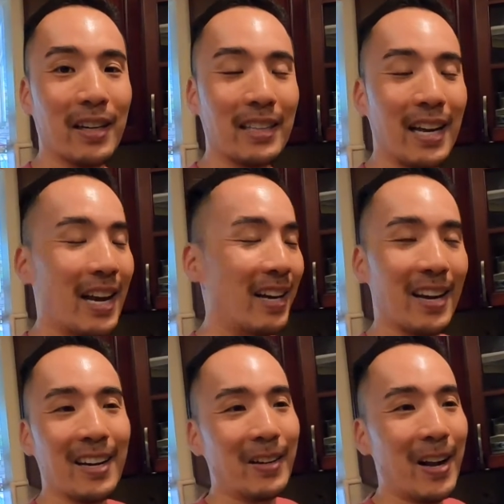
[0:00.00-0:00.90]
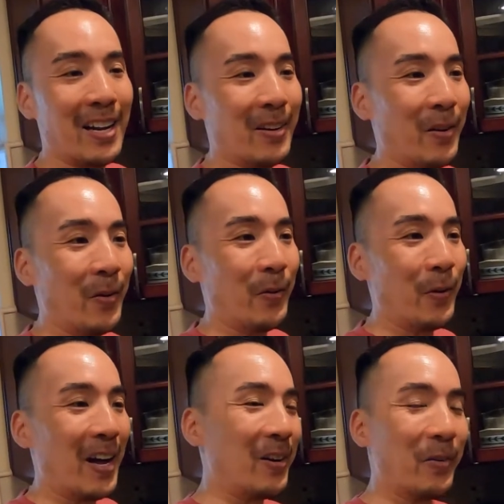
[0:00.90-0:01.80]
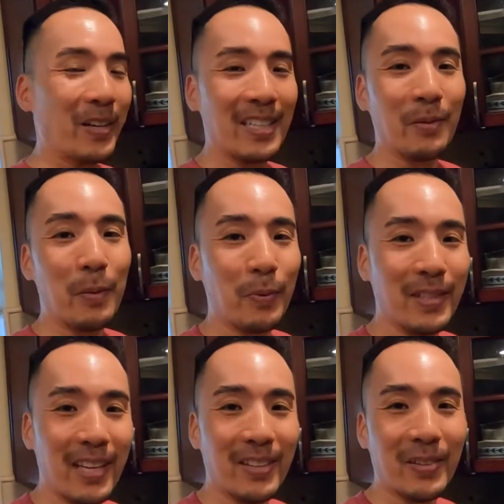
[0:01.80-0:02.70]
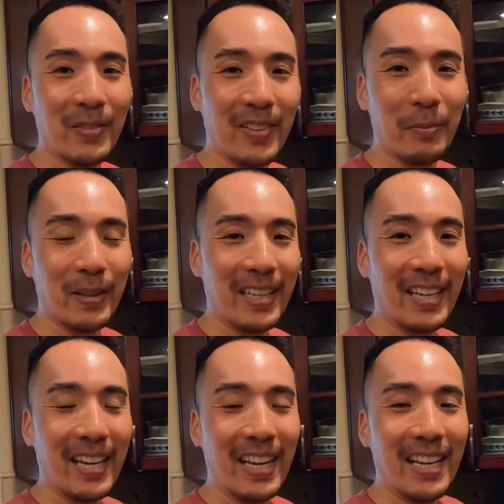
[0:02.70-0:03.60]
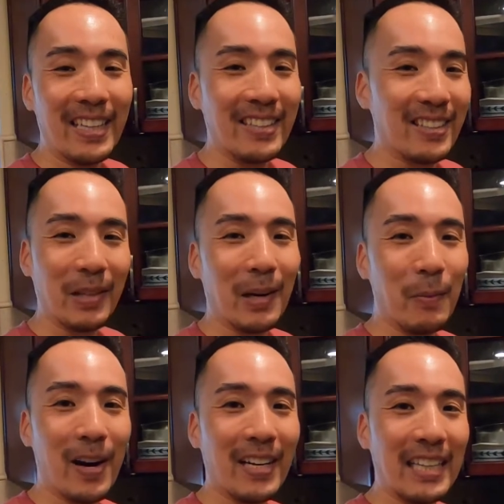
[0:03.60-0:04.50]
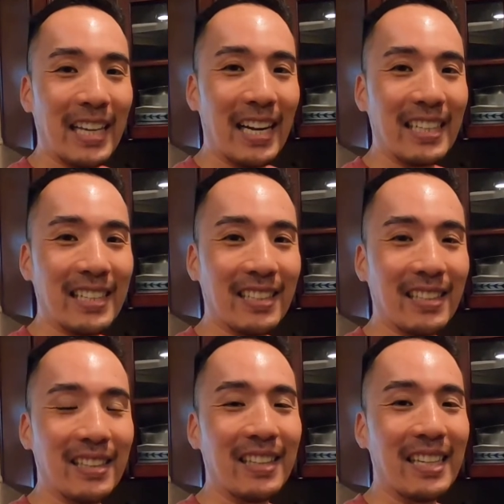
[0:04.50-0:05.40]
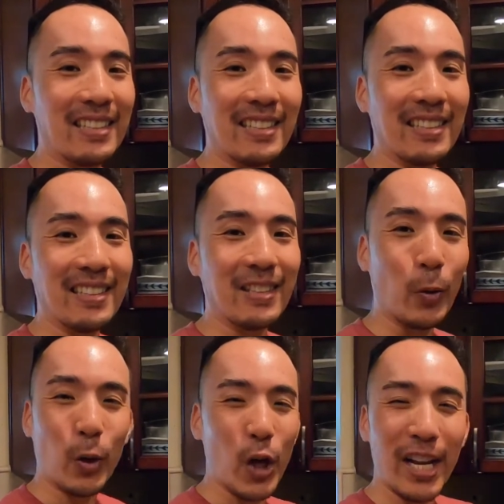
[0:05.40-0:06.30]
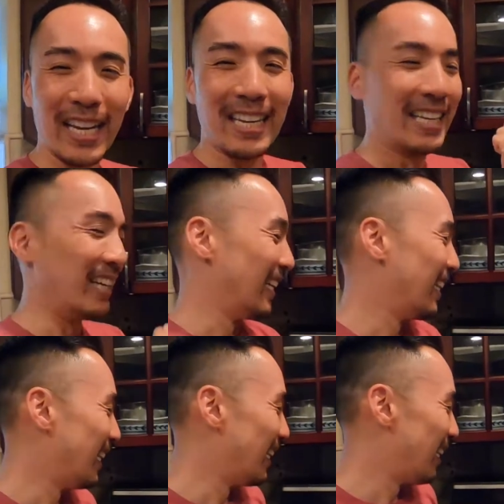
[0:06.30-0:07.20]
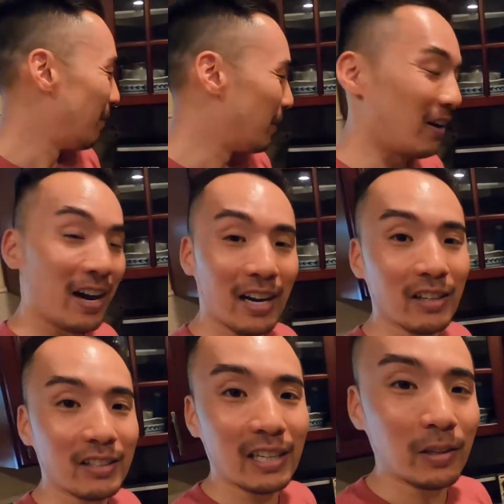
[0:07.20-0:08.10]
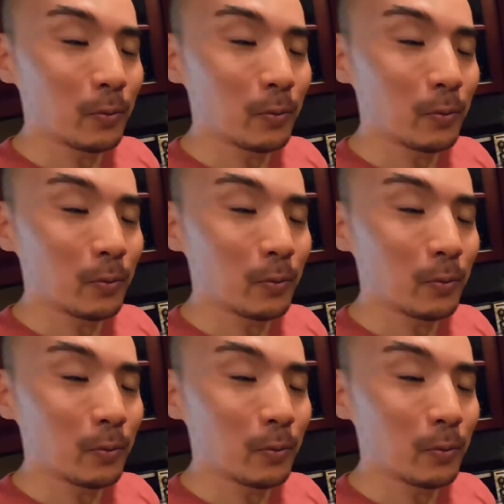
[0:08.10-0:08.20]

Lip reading: Like that, I don't know what it is about potatoes with me, but there's something about it that it's just so good. But all right, it looks like the